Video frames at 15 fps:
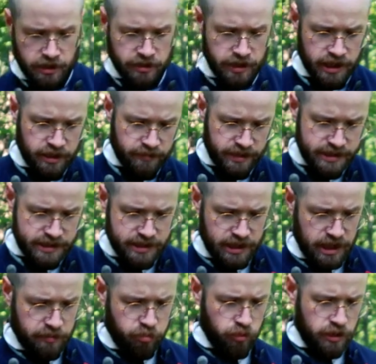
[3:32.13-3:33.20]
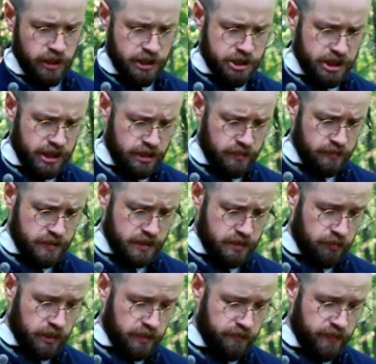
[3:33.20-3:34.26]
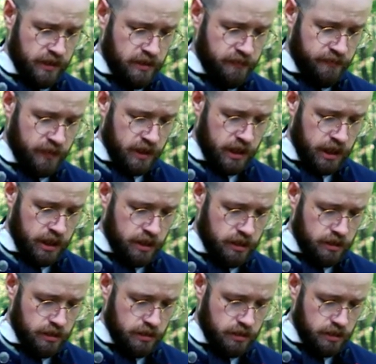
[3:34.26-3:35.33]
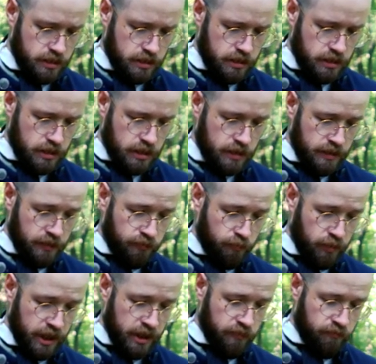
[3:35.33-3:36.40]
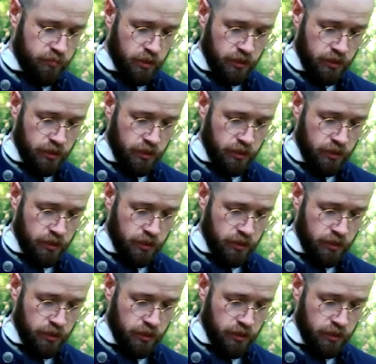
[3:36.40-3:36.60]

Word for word: I'm going to get my stopwatch out, and we're going to verify this rate of